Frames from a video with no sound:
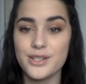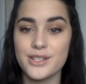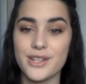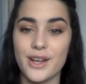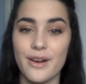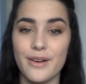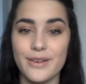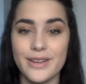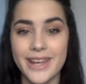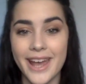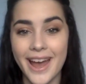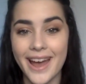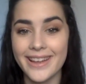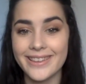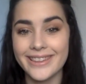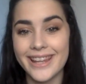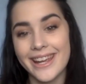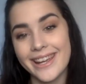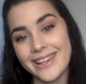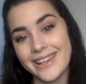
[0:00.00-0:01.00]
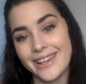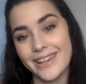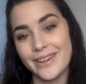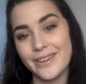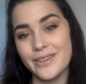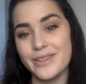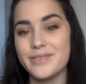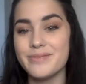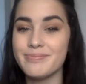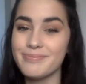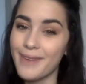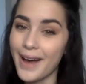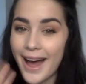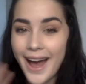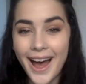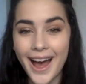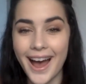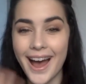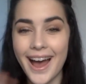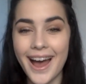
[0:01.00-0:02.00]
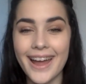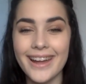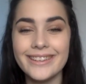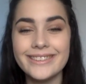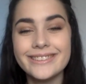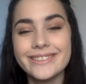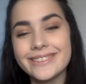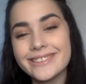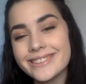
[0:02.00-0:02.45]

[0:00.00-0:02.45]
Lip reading: So yeah, thank you. Bye!